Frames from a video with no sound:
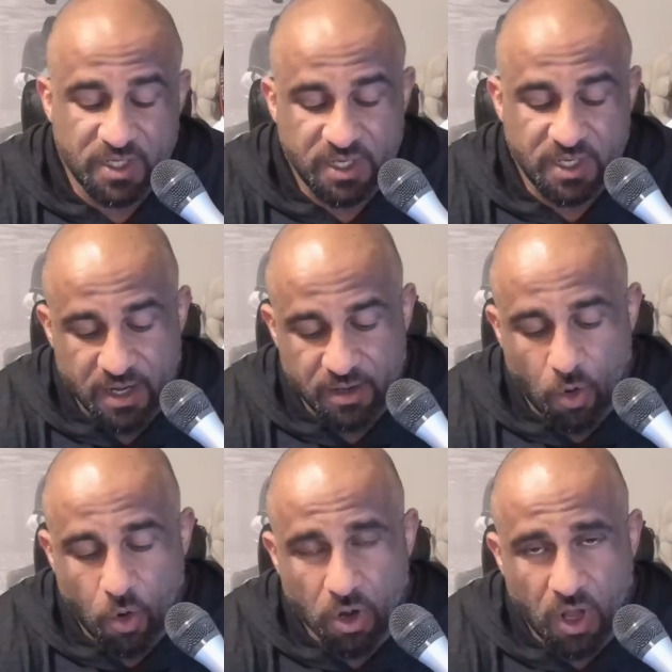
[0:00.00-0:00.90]
and then
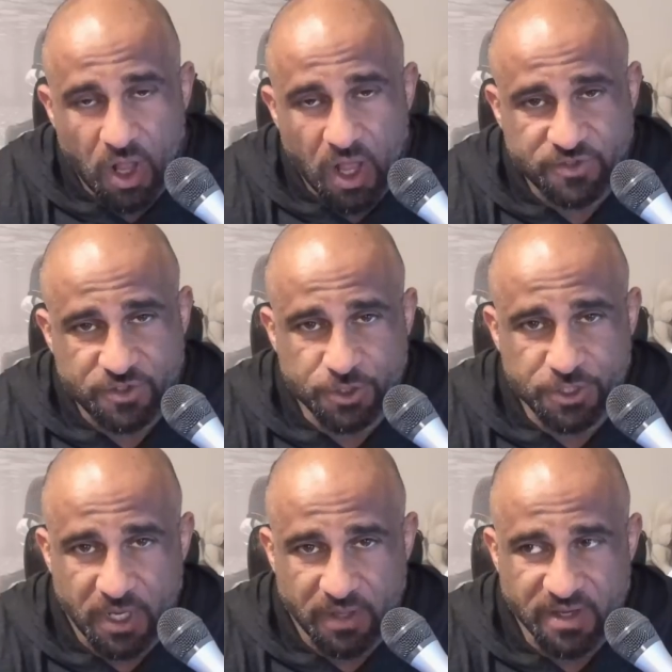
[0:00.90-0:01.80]
or I'll have
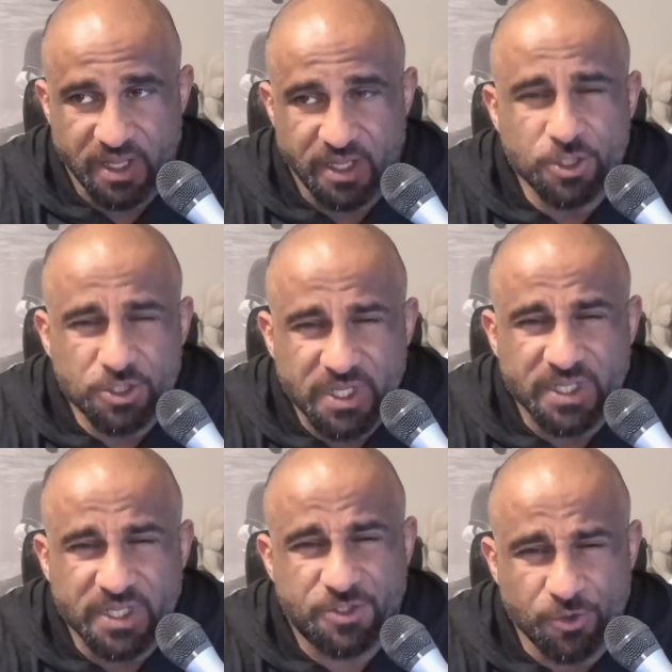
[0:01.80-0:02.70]
sushi on that day. Usually
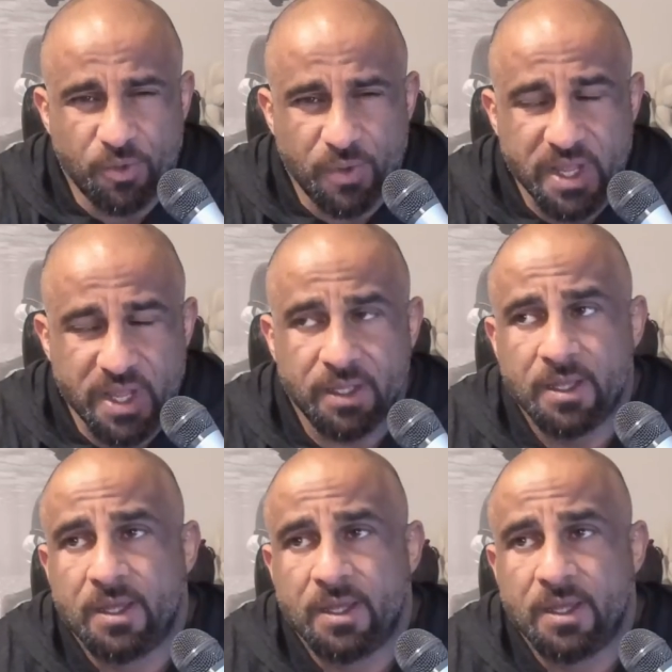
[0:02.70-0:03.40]
it's 2 a week,